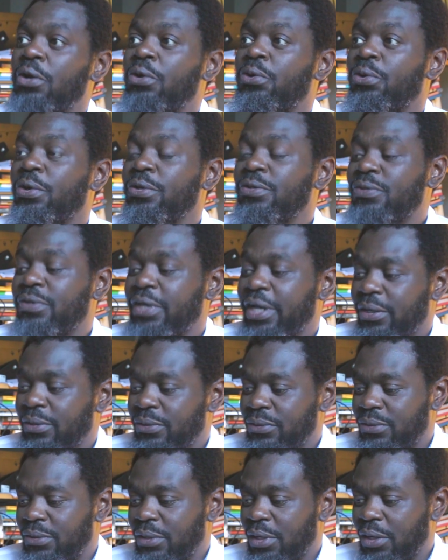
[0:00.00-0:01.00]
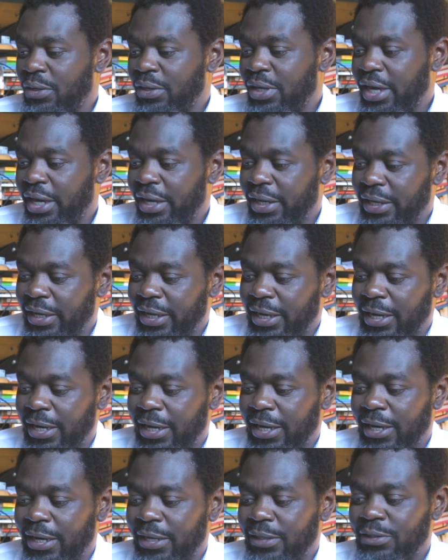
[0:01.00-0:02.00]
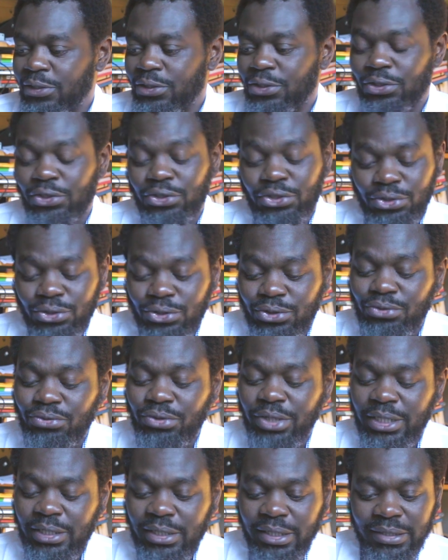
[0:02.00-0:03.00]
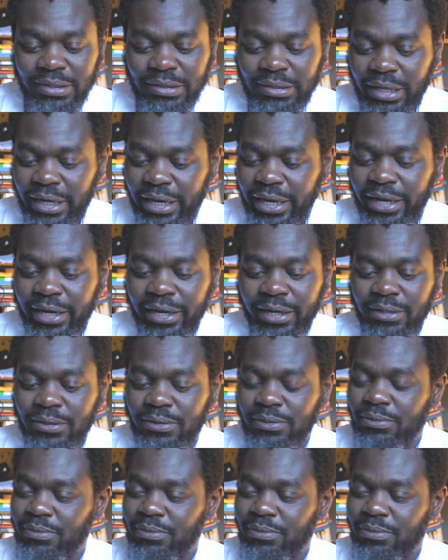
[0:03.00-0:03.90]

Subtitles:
Runs Girls, okay, you should read the entire